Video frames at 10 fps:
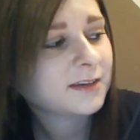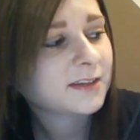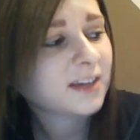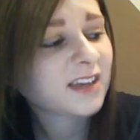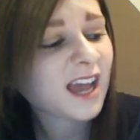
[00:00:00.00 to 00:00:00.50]

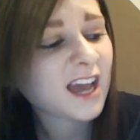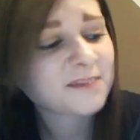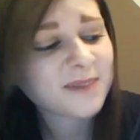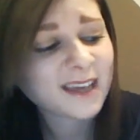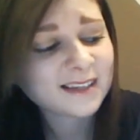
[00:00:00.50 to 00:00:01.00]
So
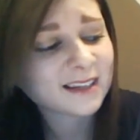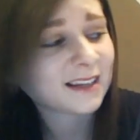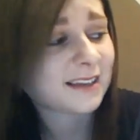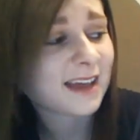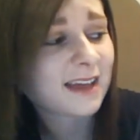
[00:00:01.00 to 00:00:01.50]
yeah,
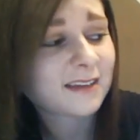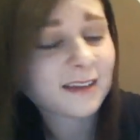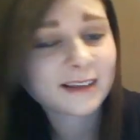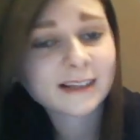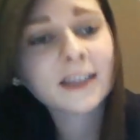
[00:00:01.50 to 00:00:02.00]
basically they're the
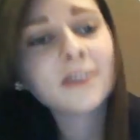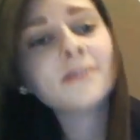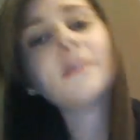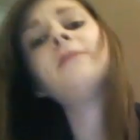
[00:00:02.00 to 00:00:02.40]
things that I use.